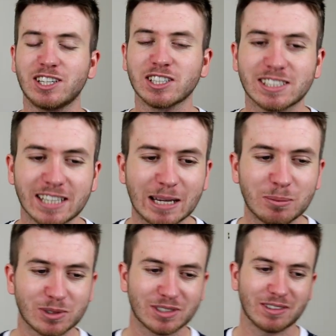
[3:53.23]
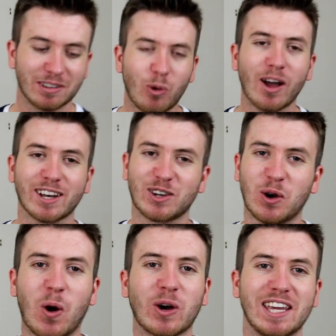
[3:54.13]
just seems quite
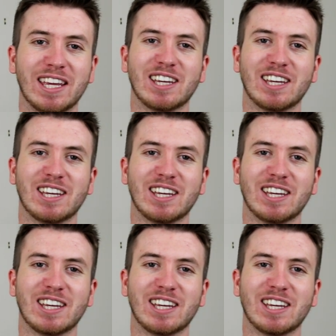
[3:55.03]
cocky,